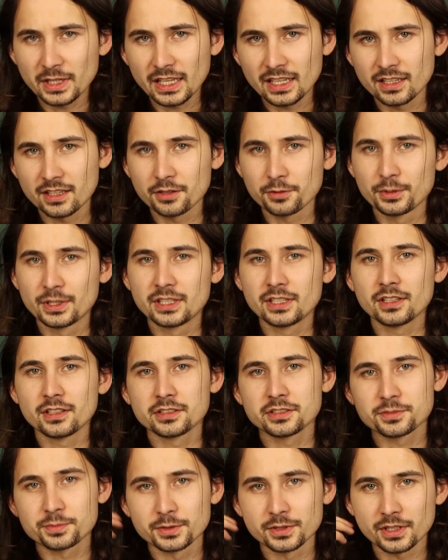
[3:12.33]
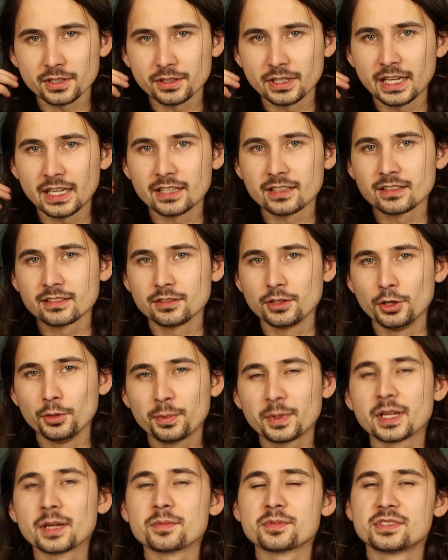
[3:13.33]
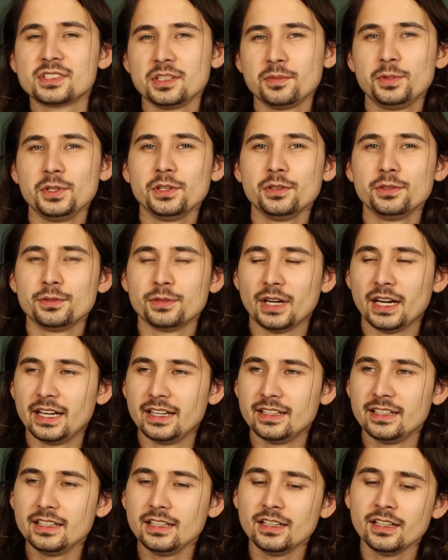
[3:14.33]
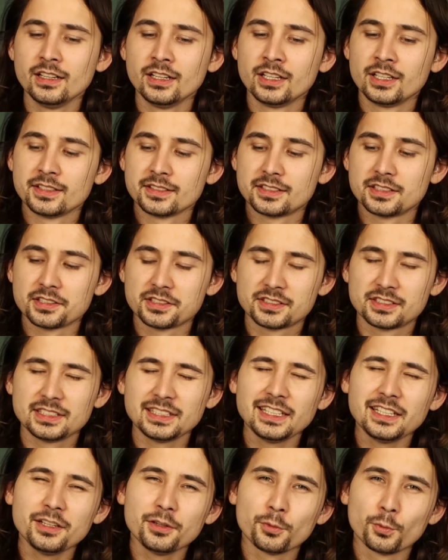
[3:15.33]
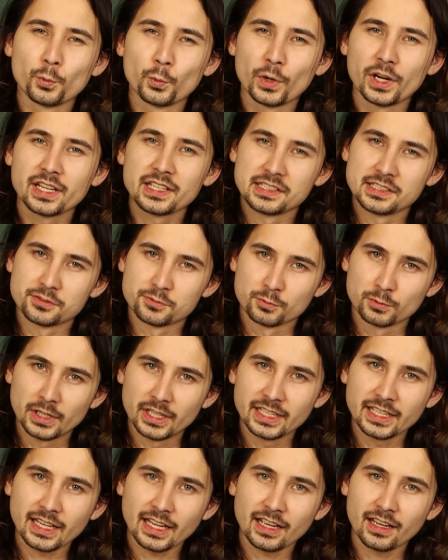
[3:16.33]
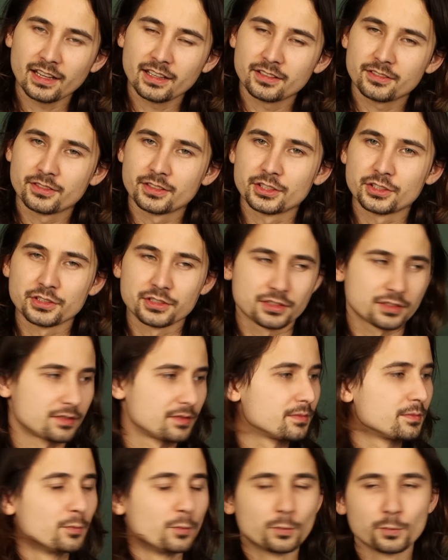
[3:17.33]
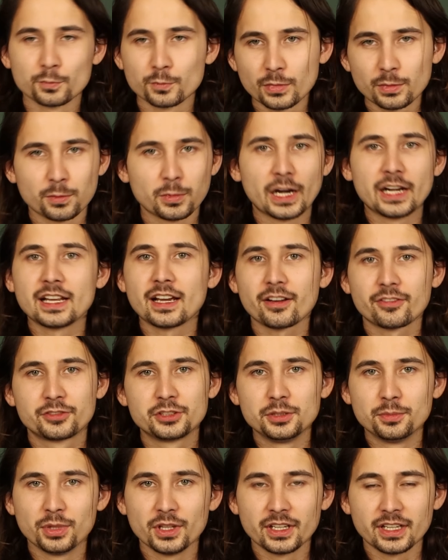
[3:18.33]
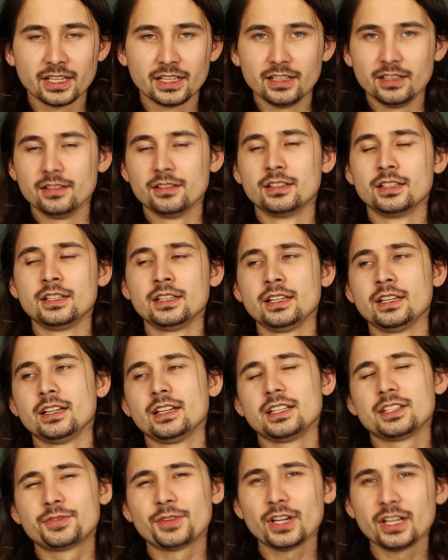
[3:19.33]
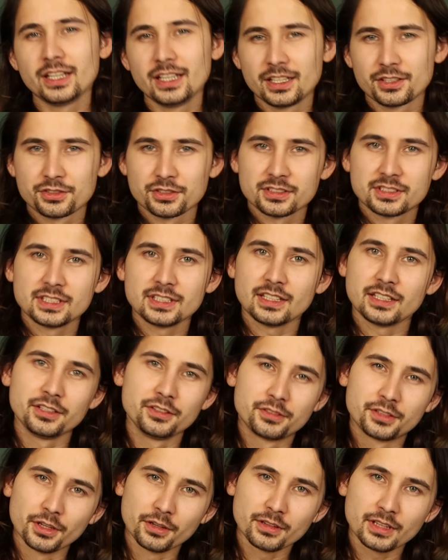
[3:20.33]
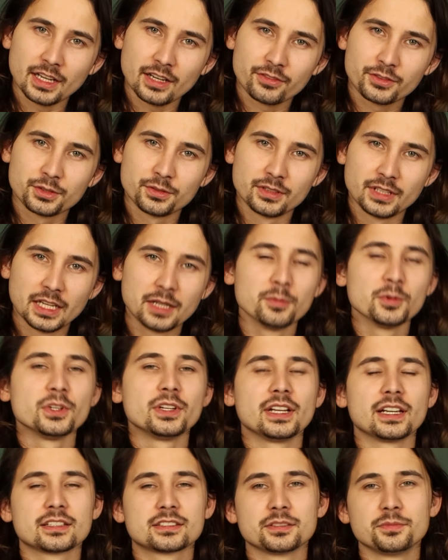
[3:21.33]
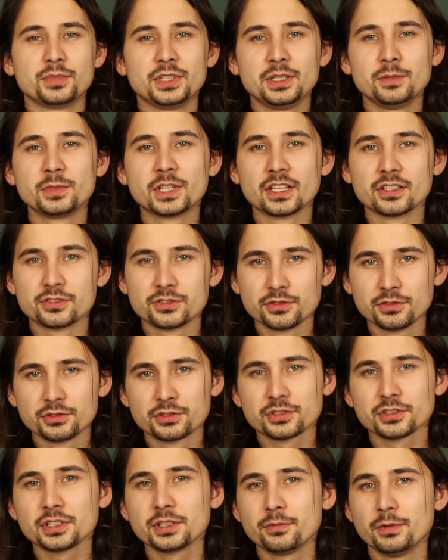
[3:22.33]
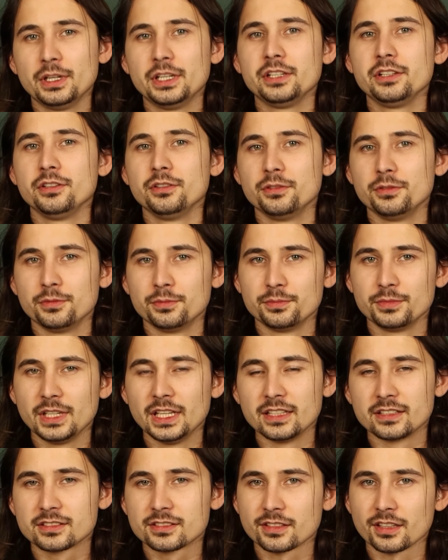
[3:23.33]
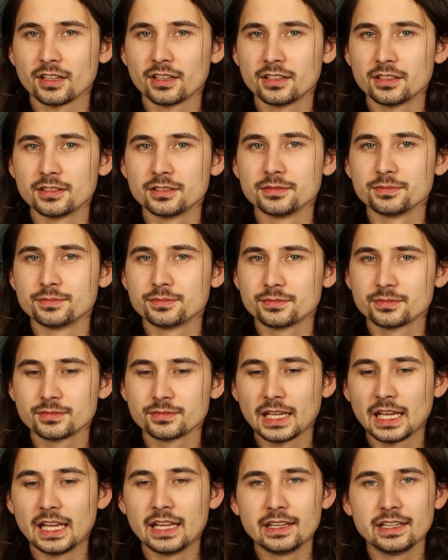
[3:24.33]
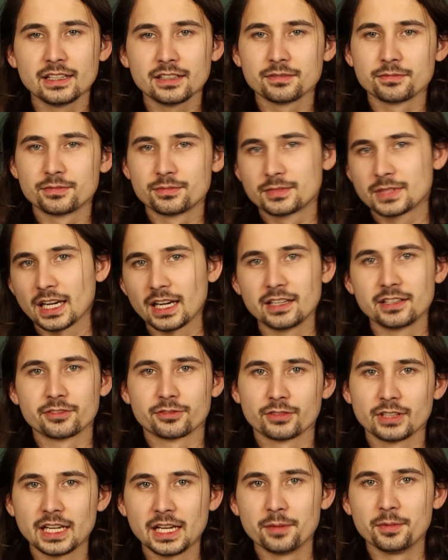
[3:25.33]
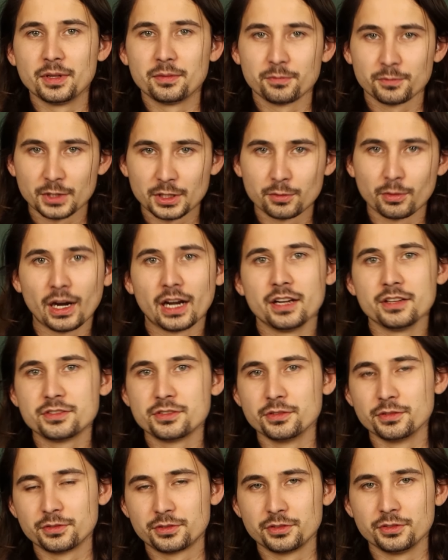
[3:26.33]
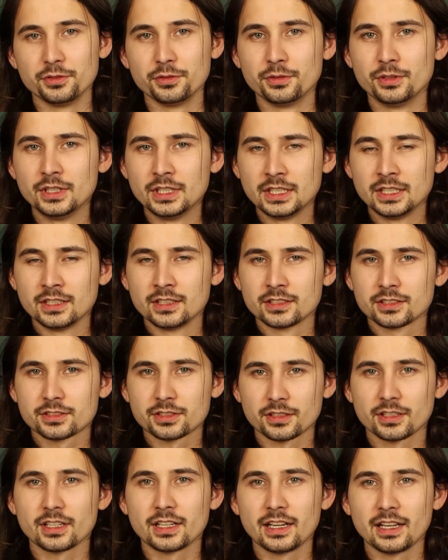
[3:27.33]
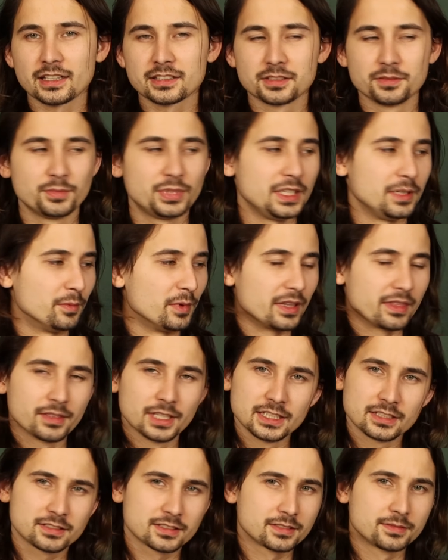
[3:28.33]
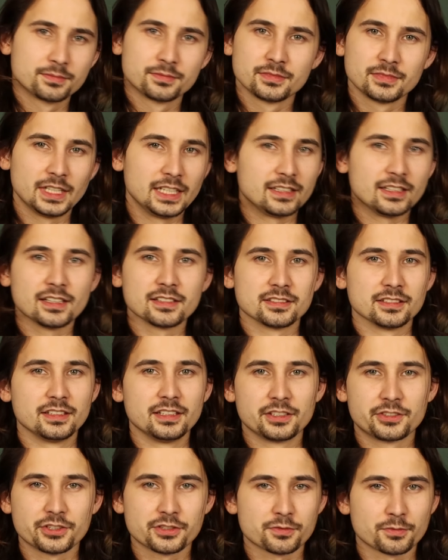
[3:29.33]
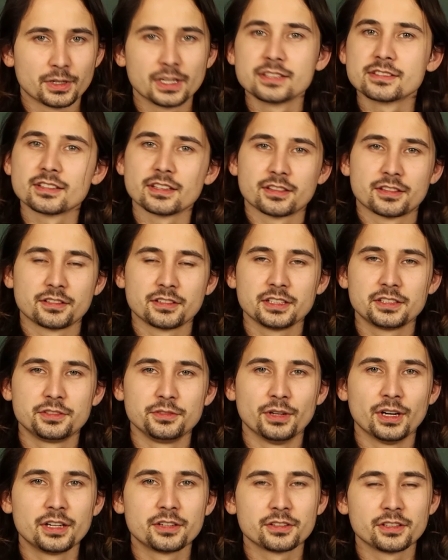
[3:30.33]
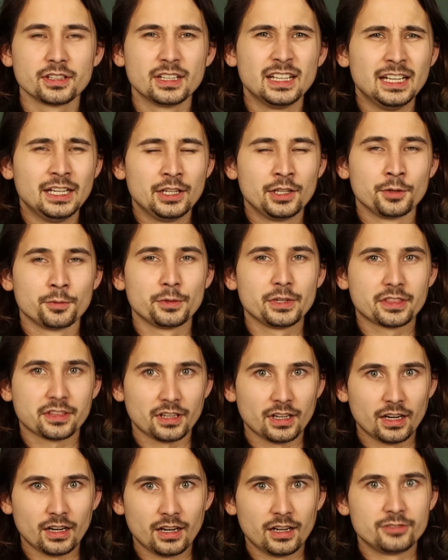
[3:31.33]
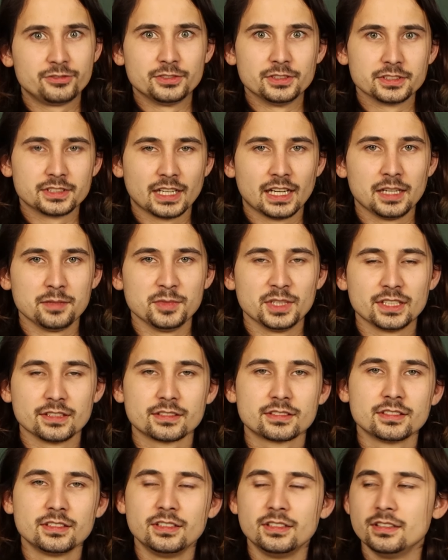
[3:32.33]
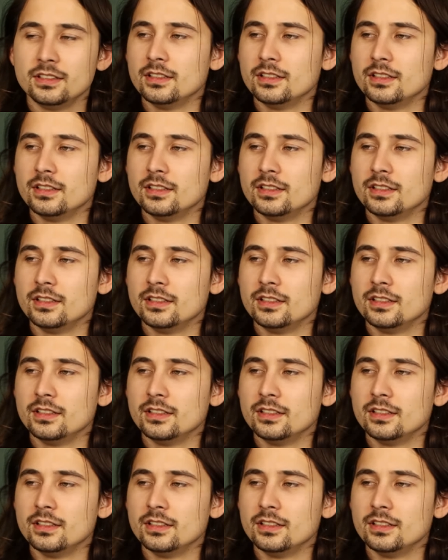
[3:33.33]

we get into Windows, we'll go ahead and open up CPU ID to see what it is running at just right after you plug it in. It's very interesting that you don't have to enable an XMP, because usually when you install any kind of RAM, it requires you to turn on an XMP, but this, it doesn't. It just runs at 3200 with awful timings.